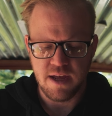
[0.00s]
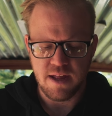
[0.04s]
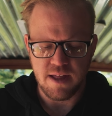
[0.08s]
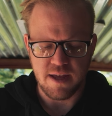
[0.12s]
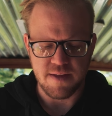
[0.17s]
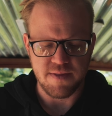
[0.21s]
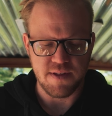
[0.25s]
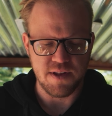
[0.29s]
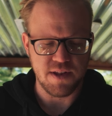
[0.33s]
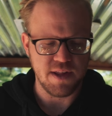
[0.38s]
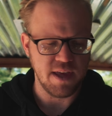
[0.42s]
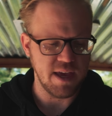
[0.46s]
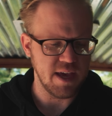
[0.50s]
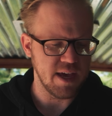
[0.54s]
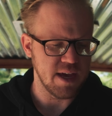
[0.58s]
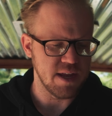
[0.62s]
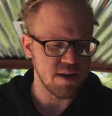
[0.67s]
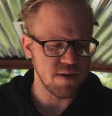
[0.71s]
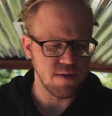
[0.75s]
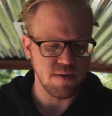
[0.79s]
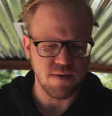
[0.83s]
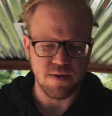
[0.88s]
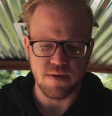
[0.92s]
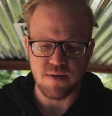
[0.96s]
this
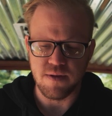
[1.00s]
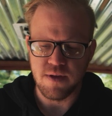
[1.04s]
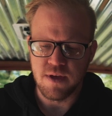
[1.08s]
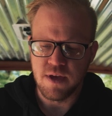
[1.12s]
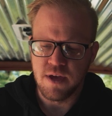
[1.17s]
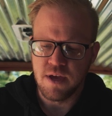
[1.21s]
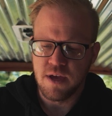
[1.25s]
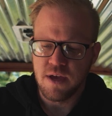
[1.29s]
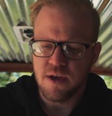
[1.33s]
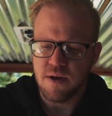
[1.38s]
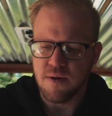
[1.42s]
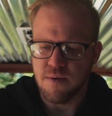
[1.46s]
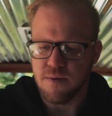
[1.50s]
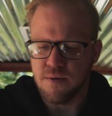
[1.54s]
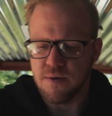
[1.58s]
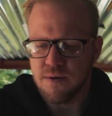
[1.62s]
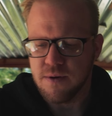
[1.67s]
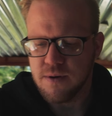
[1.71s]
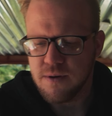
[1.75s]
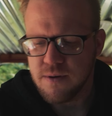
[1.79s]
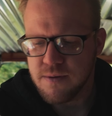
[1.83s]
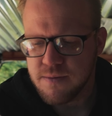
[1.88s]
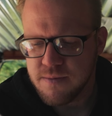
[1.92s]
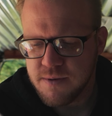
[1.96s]
candle
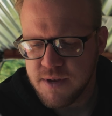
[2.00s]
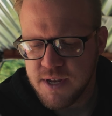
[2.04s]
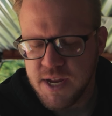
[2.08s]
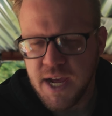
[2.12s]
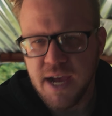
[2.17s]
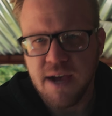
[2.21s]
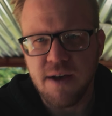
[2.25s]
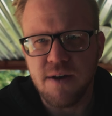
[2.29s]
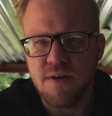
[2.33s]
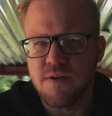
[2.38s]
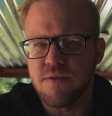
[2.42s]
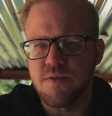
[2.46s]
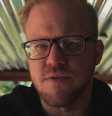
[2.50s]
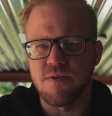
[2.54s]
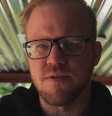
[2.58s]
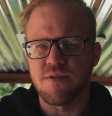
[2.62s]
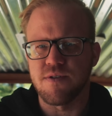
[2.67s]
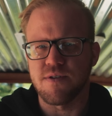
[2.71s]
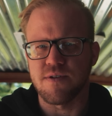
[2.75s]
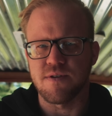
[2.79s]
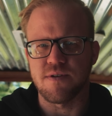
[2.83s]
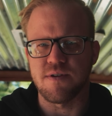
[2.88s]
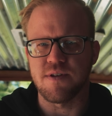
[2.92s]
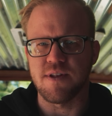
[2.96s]
or
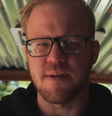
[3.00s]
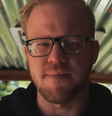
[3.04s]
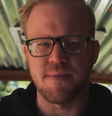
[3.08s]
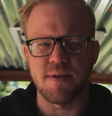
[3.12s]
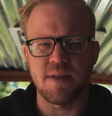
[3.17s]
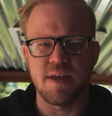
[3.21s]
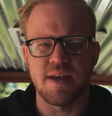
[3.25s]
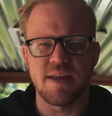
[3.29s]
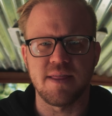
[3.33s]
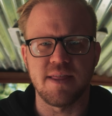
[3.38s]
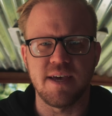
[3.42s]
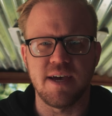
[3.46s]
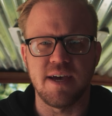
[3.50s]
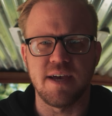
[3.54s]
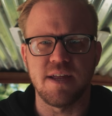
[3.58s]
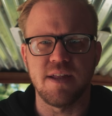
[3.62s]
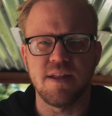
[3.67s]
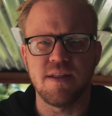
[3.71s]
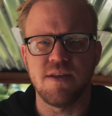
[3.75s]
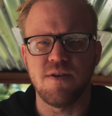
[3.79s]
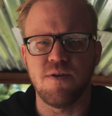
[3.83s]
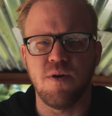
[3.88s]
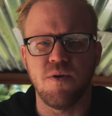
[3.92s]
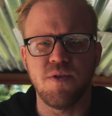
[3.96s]
towels or something like that,
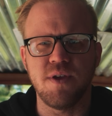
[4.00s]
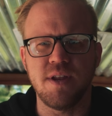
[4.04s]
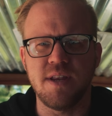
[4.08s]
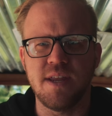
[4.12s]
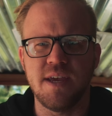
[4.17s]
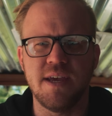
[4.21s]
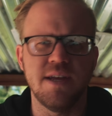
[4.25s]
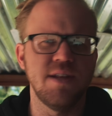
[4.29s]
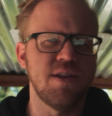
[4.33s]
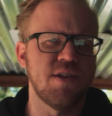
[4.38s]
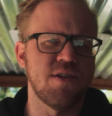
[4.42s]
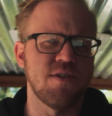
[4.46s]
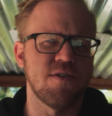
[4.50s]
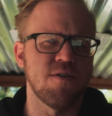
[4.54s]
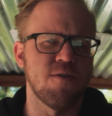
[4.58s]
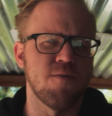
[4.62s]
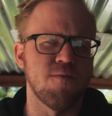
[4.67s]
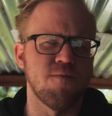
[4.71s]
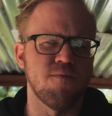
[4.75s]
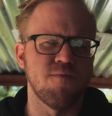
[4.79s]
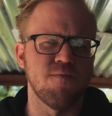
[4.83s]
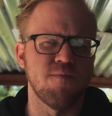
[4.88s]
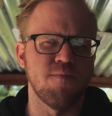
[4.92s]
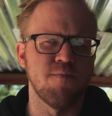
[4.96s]
you only need
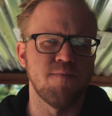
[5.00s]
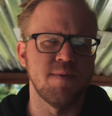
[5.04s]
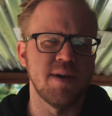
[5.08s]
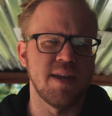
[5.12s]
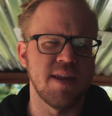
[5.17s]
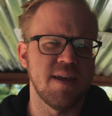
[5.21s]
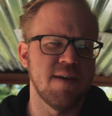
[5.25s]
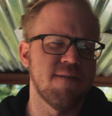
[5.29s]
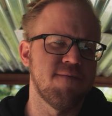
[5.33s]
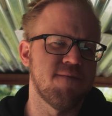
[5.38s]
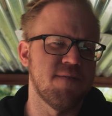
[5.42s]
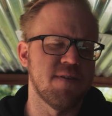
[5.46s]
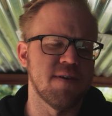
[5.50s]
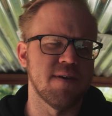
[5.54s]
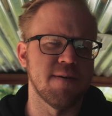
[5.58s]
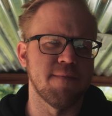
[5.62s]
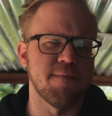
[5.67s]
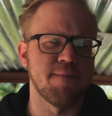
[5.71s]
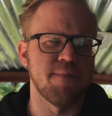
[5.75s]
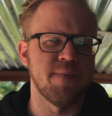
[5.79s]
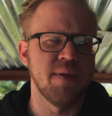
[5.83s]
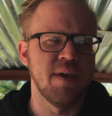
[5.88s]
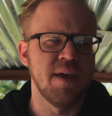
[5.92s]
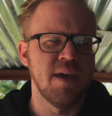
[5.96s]
so many of
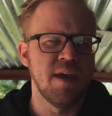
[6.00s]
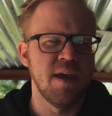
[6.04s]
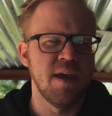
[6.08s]
them,